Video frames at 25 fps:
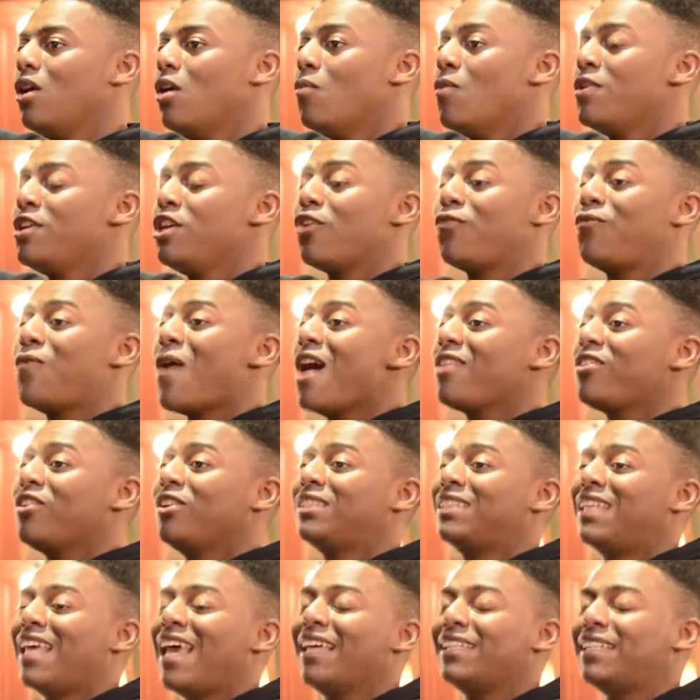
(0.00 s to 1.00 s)
When your father
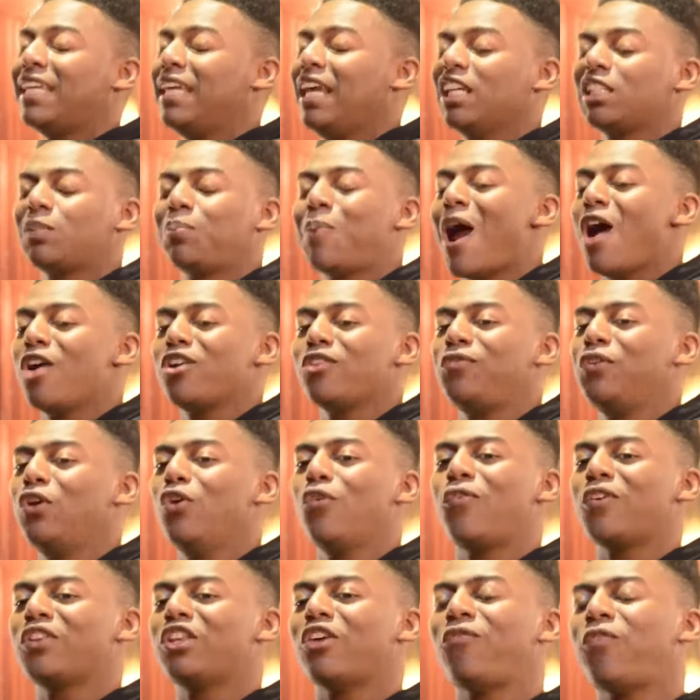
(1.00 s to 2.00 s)
says he is proud of you
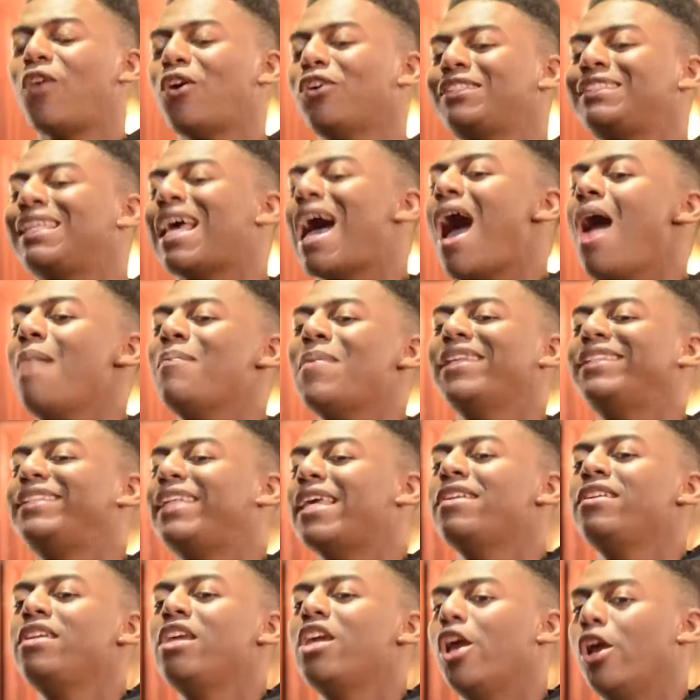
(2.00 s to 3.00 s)
for the first time in
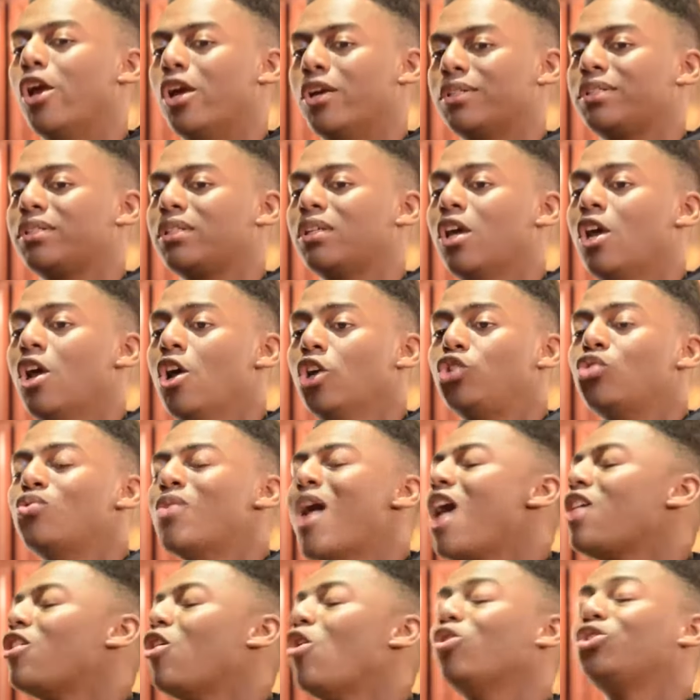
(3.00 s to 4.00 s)
10 years, do
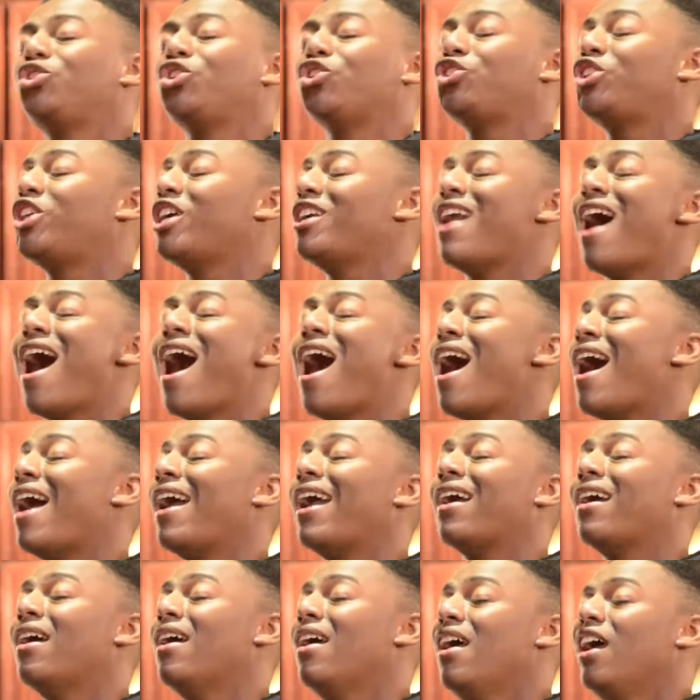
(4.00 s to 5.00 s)
not hold your chin
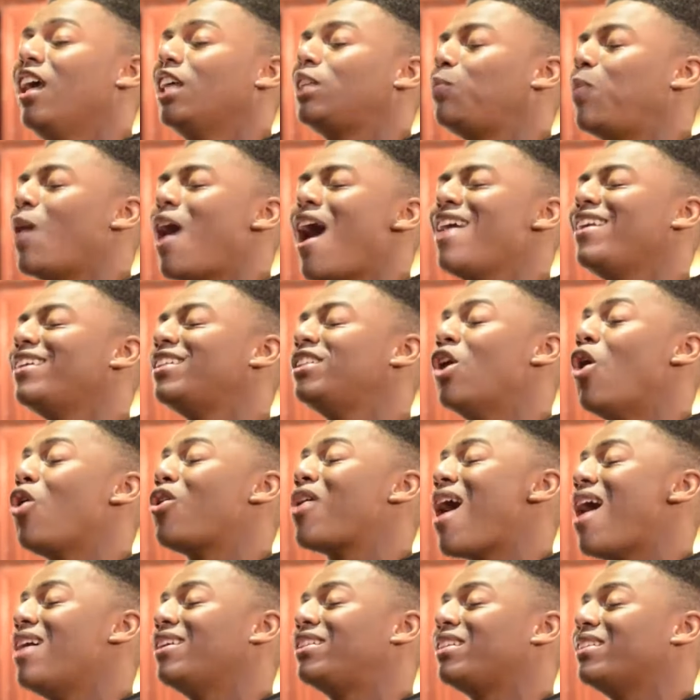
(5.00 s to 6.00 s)
high. His pride is no
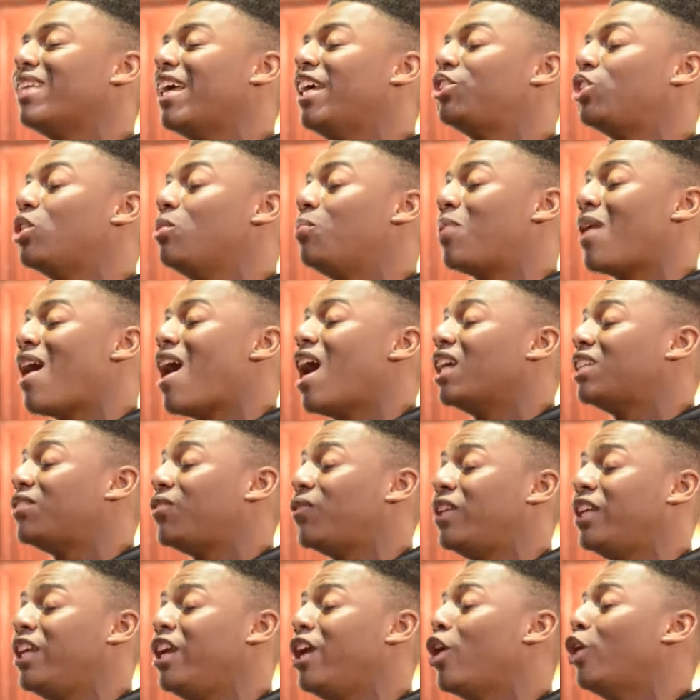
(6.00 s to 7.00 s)
consolation prize for
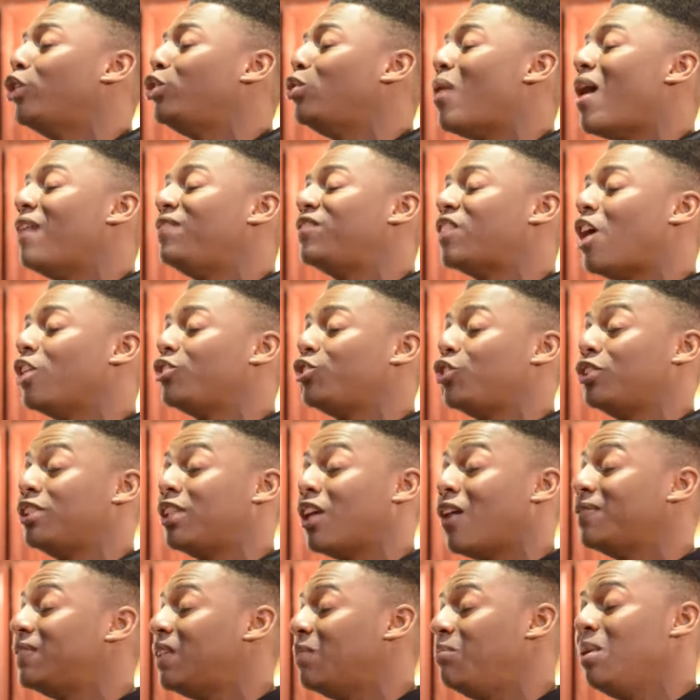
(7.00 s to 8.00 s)
the years you have taught
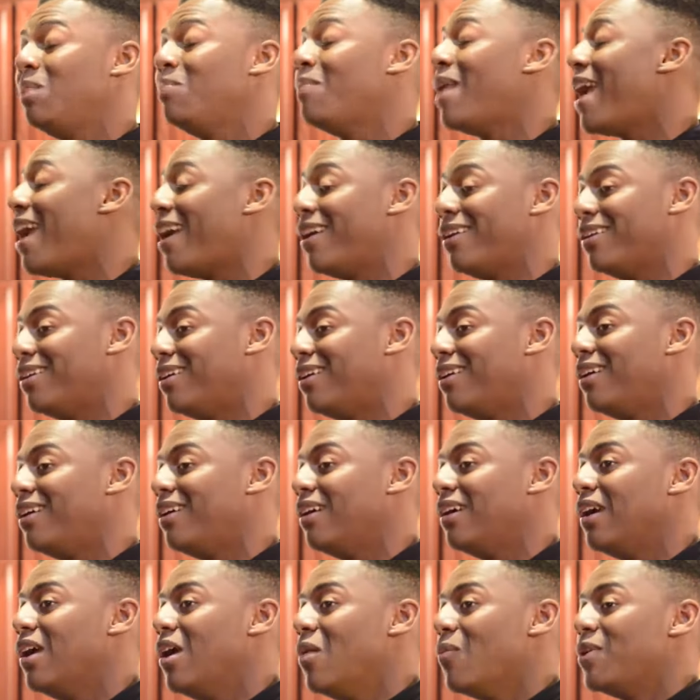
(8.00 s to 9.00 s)
yourself to be man.
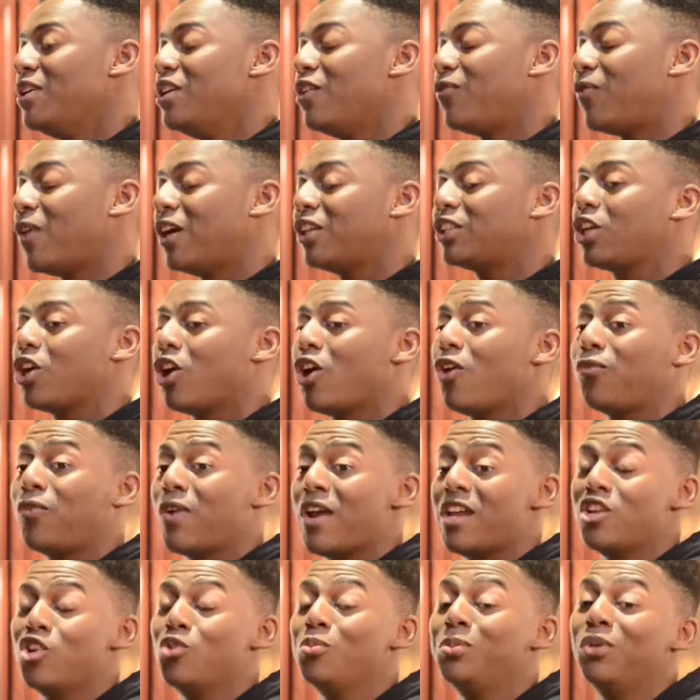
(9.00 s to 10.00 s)
When your first
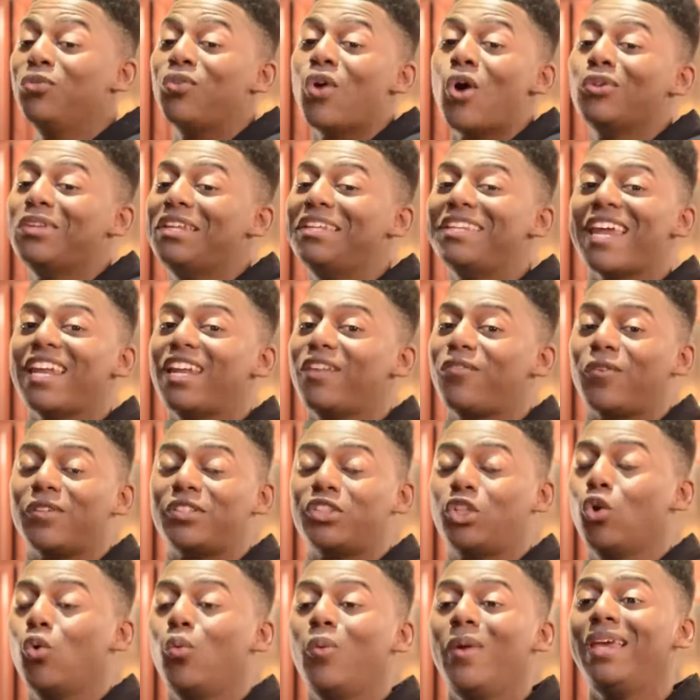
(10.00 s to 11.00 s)
girlfriend, whom you've only dated for
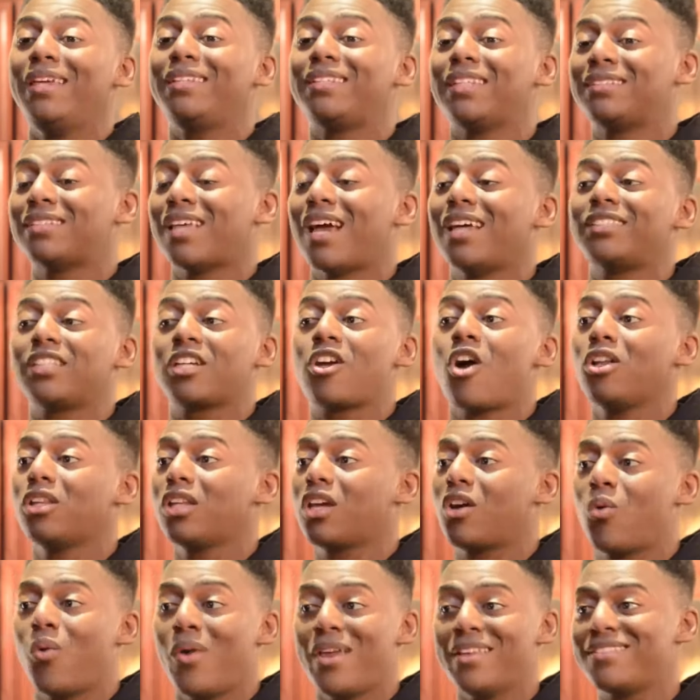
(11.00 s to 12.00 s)
2 weeks, decides to
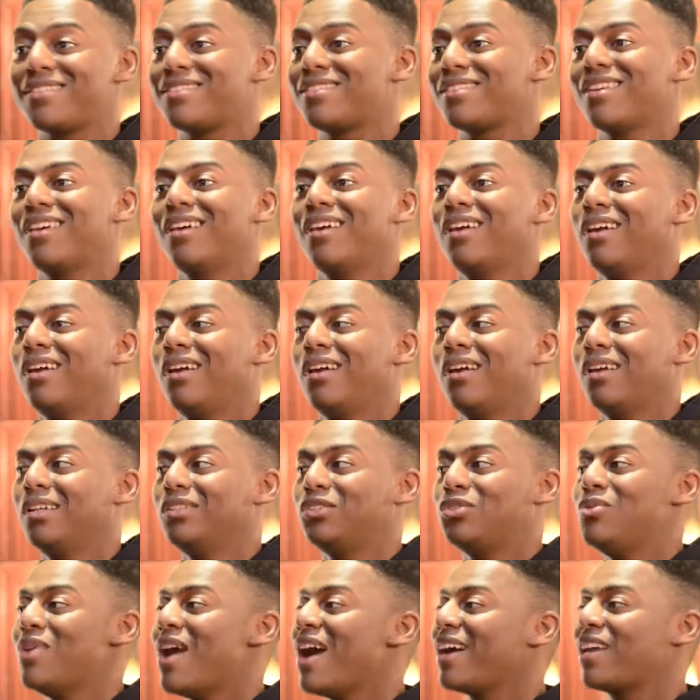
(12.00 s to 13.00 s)
call it quits,
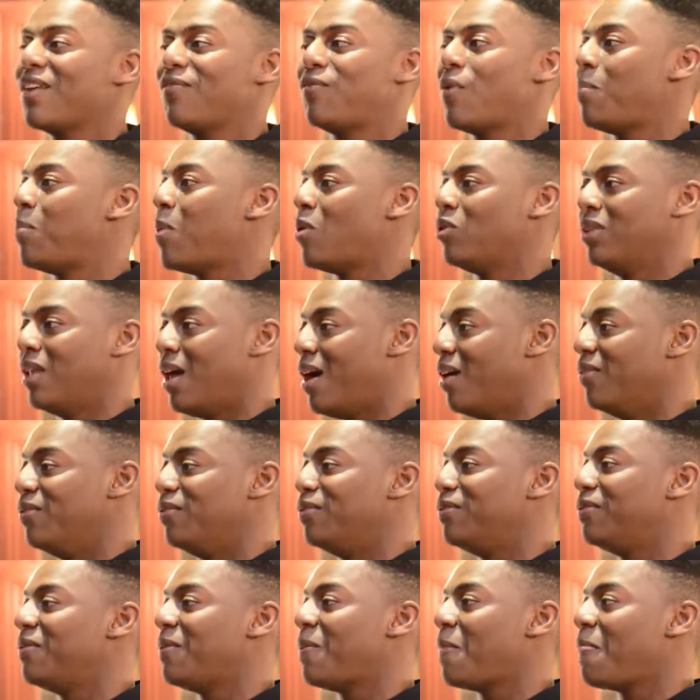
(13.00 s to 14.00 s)
do not give up on love.